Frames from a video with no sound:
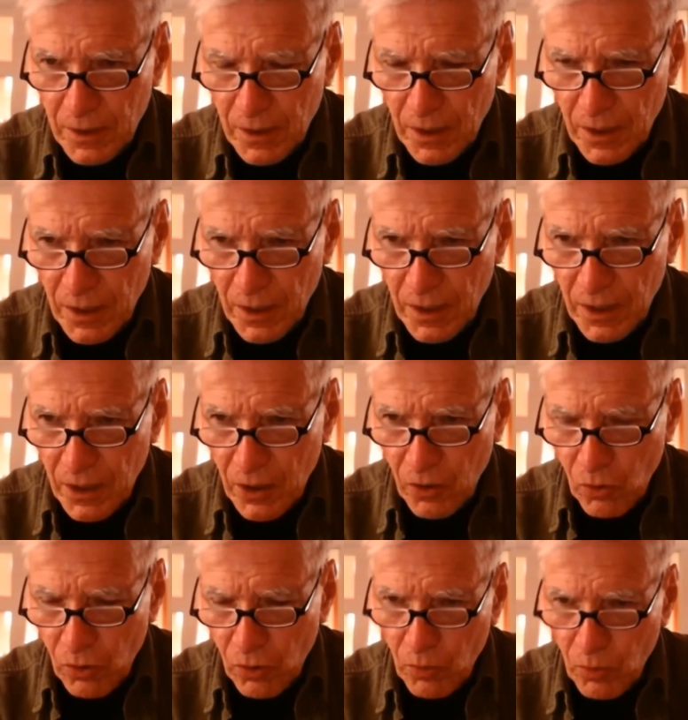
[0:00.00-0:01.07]
uh,
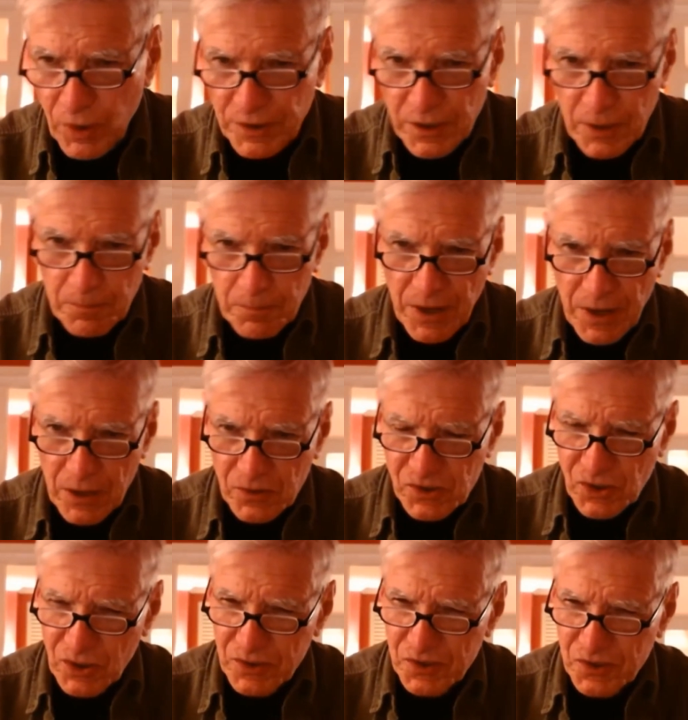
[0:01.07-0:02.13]
or one can pounce
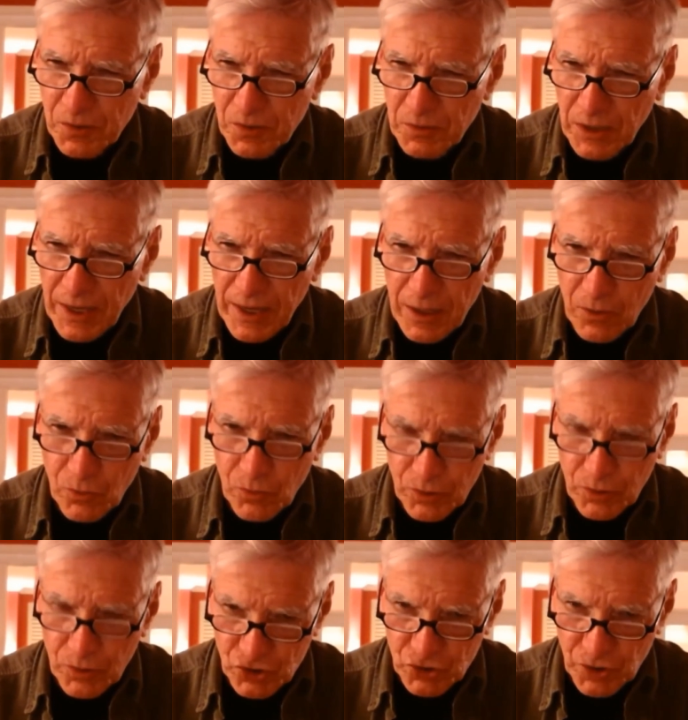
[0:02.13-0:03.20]
on some
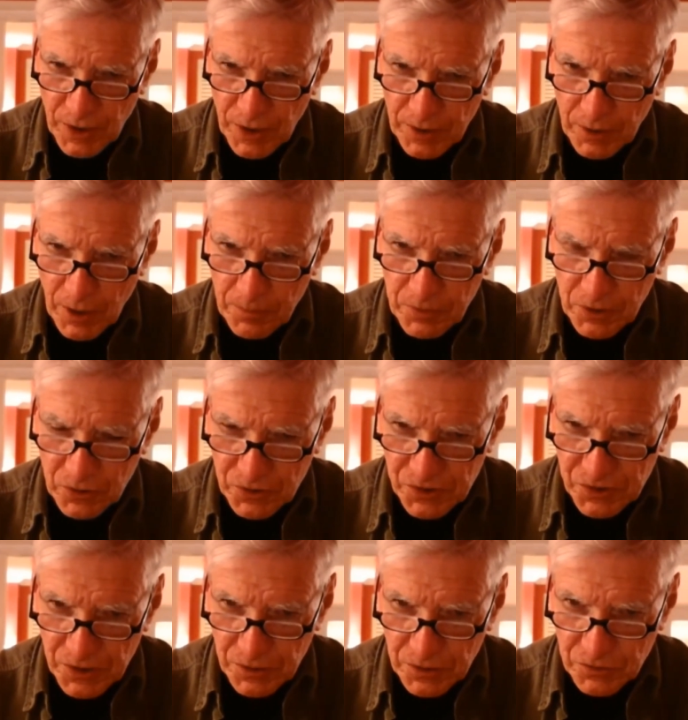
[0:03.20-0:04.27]
language that appears in
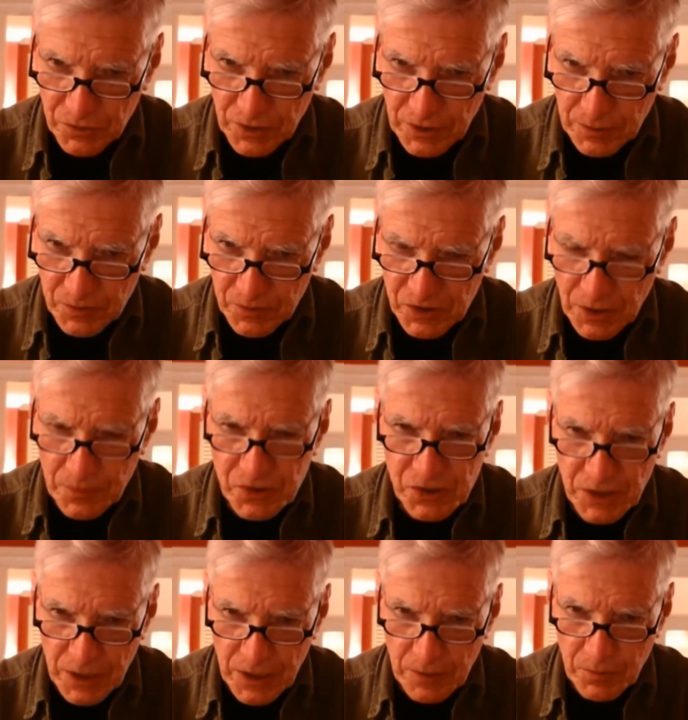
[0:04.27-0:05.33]
the dream, some
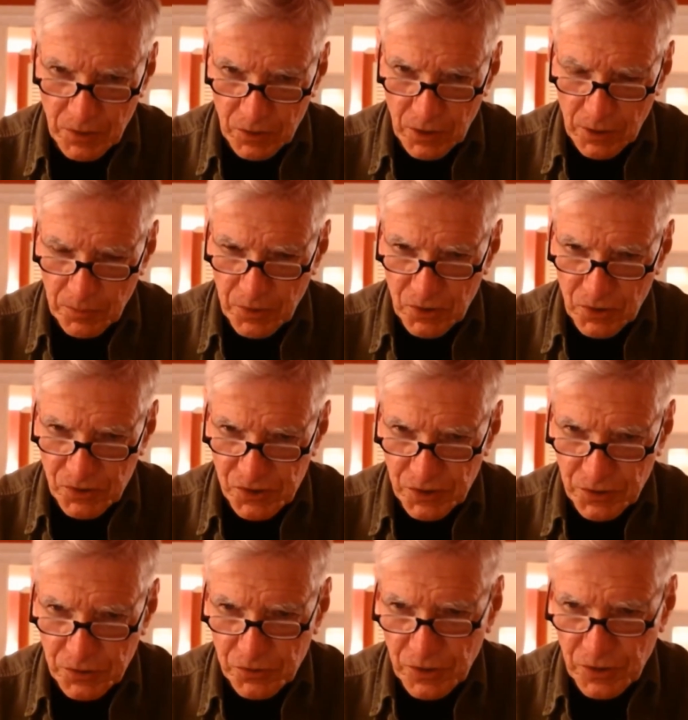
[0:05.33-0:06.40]
statement that appears in the
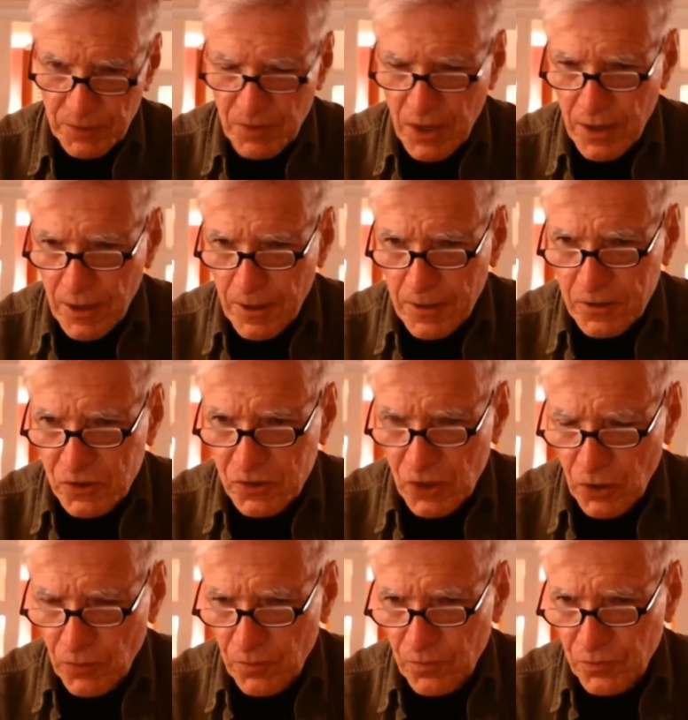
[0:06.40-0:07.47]
dream. So
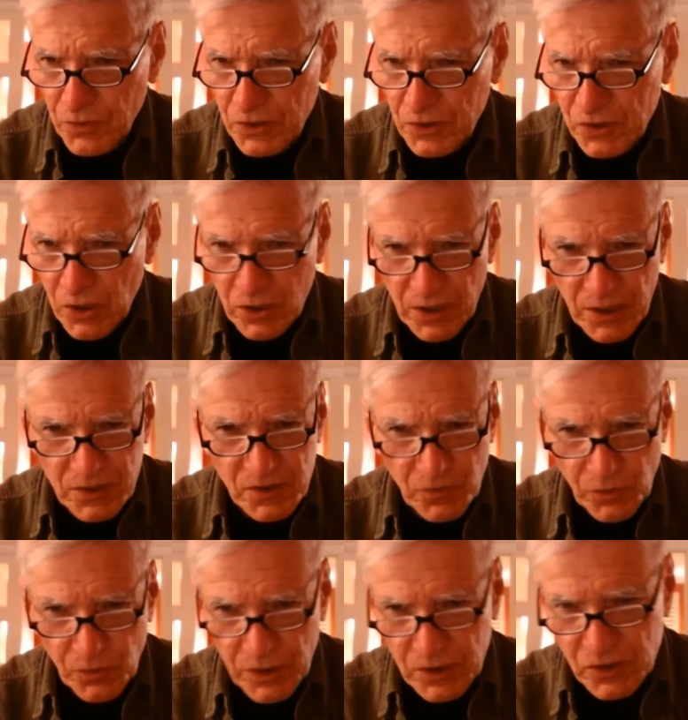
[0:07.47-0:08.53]
there's all kinds of
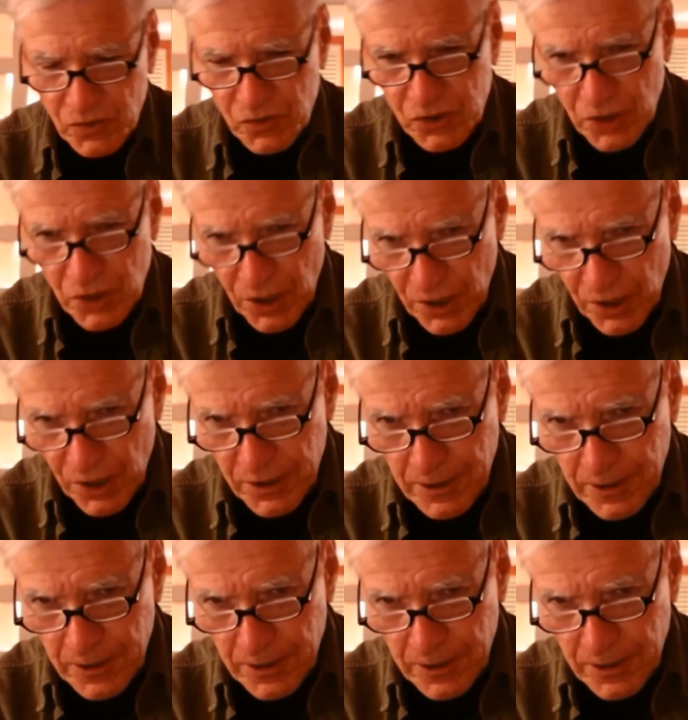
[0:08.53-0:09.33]
ways of starting,